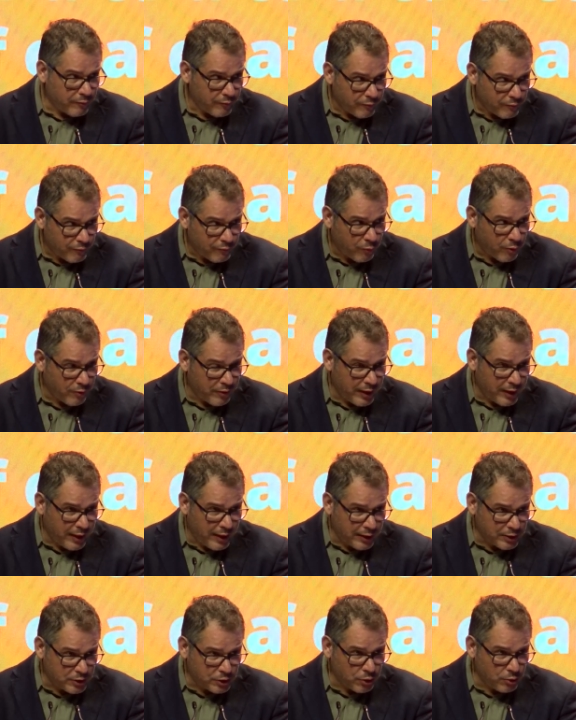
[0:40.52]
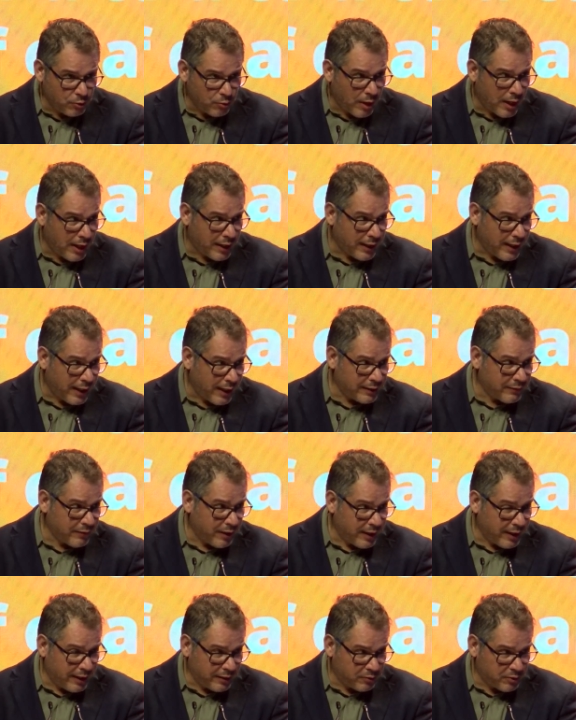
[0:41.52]
for the issue at hand
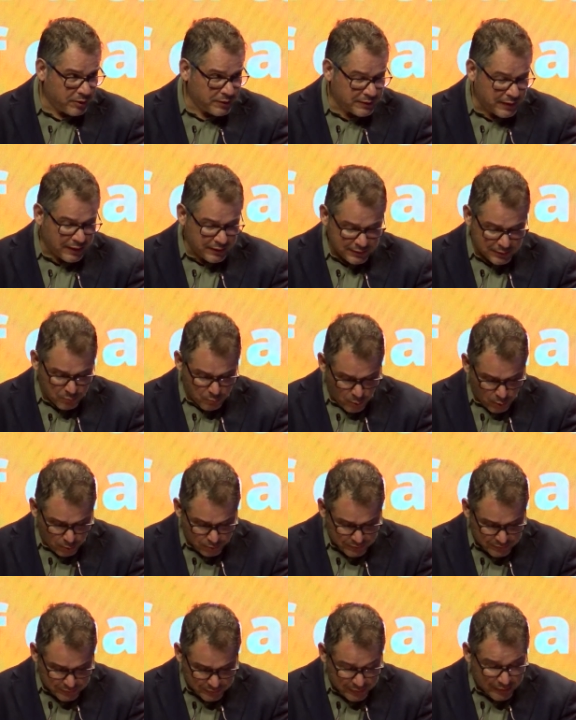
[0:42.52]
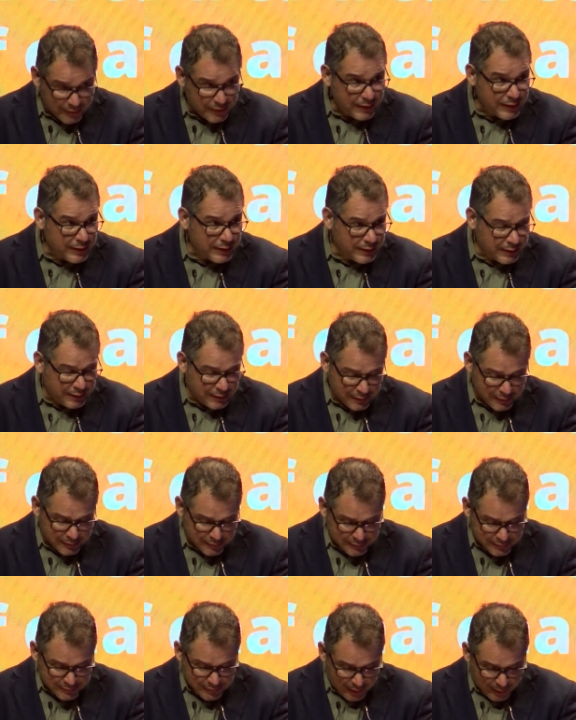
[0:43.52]
that interests us most, the
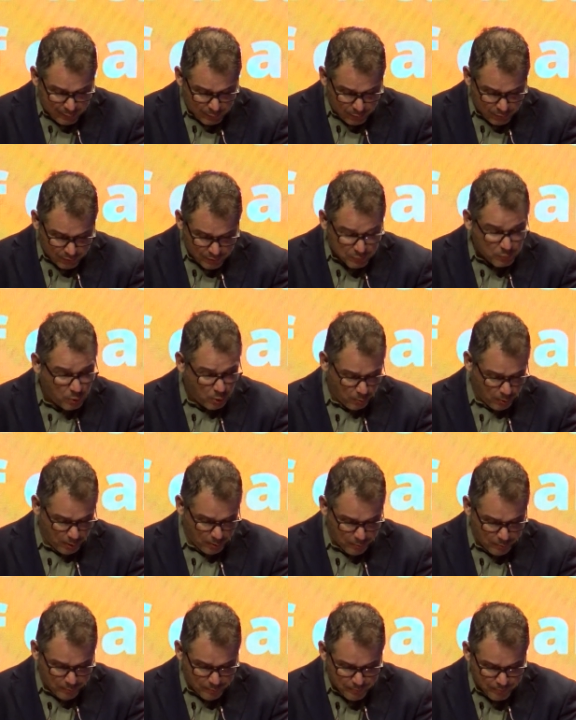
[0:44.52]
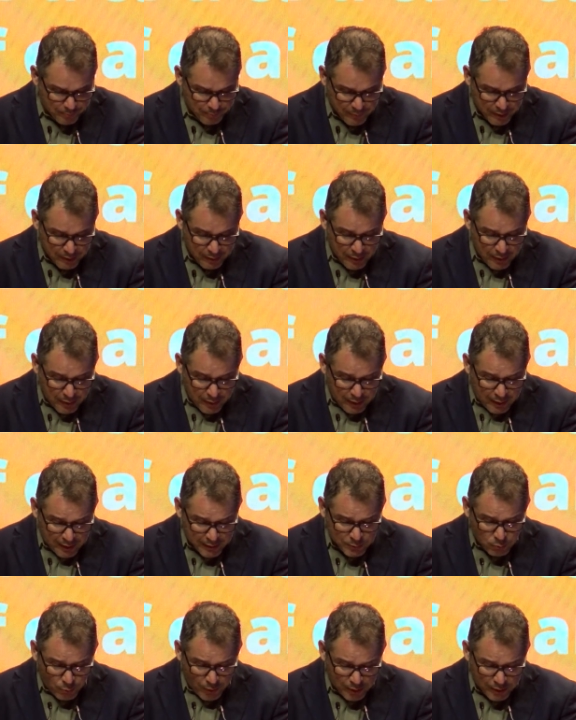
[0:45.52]
Cyprus problem. Let
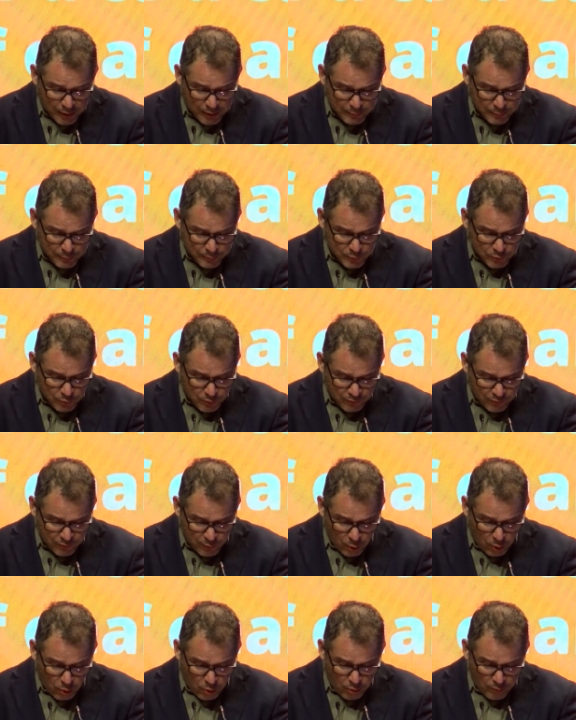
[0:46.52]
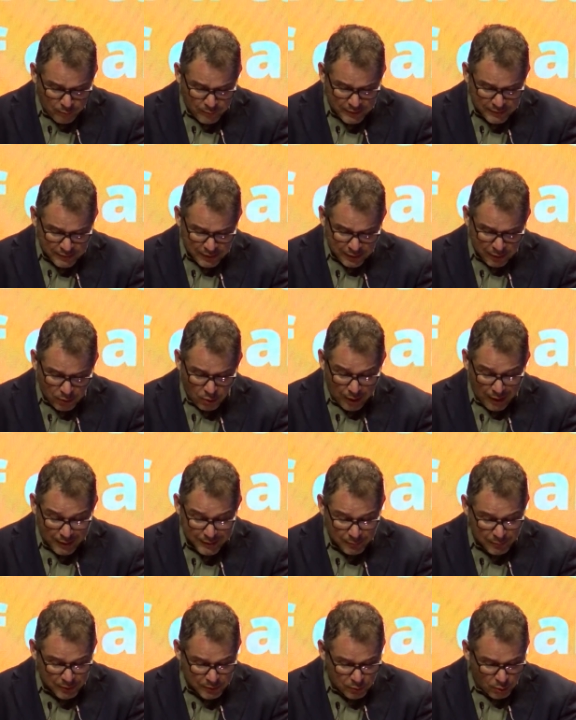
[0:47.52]
us welcome to the floor Mr. Nikola
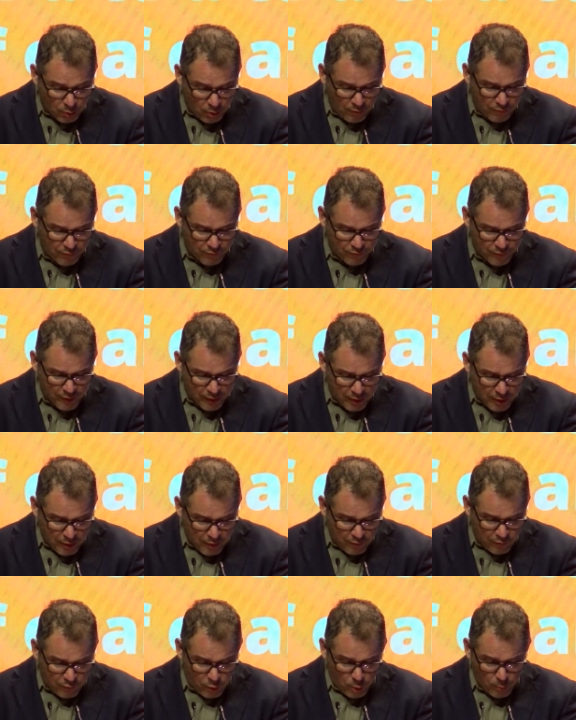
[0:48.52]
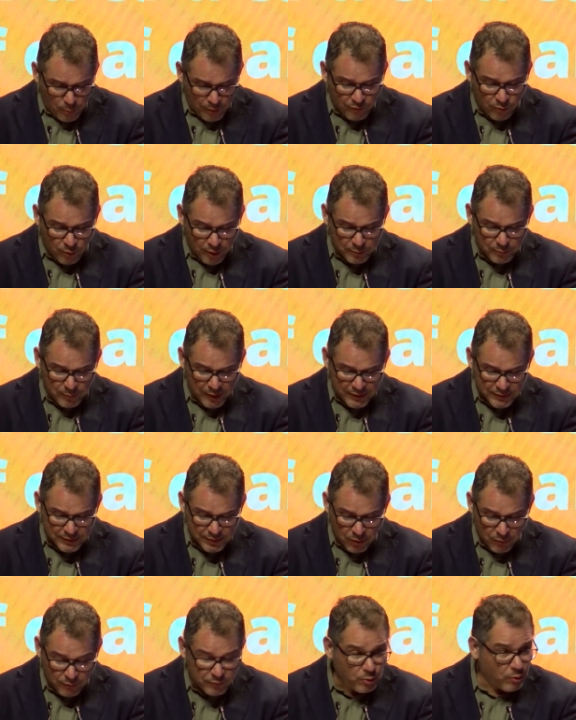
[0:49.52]
Dimitrov, former Foreign
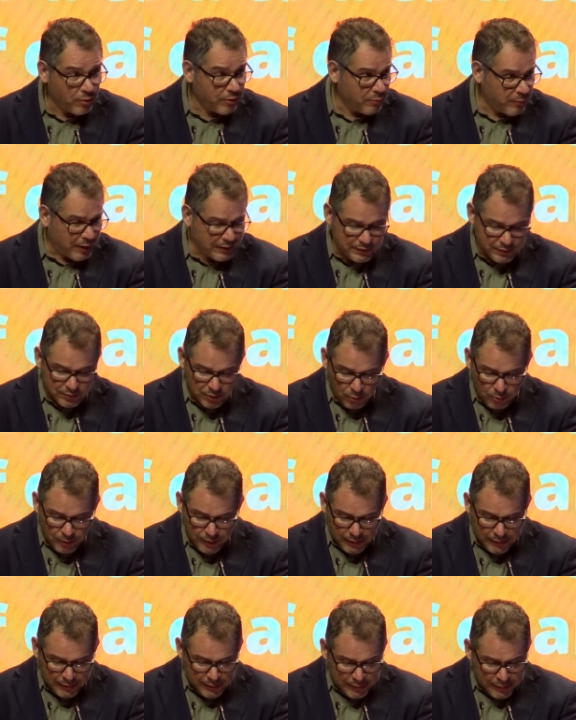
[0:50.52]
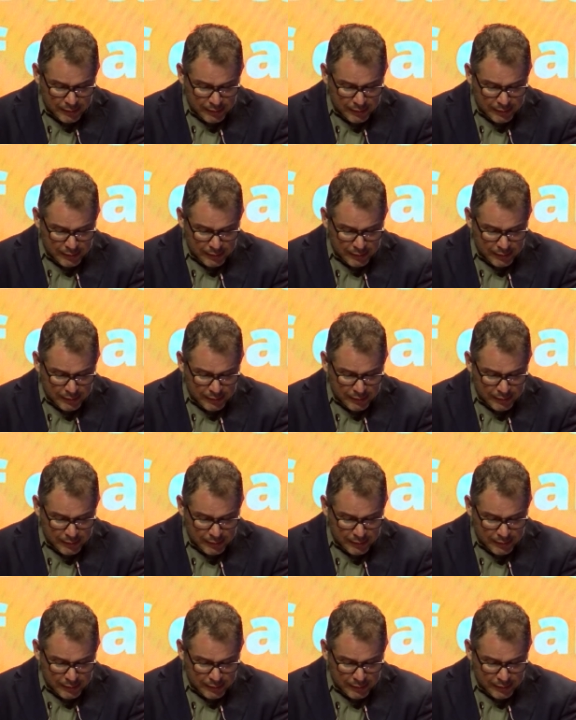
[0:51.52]
Minister of North Macedonia,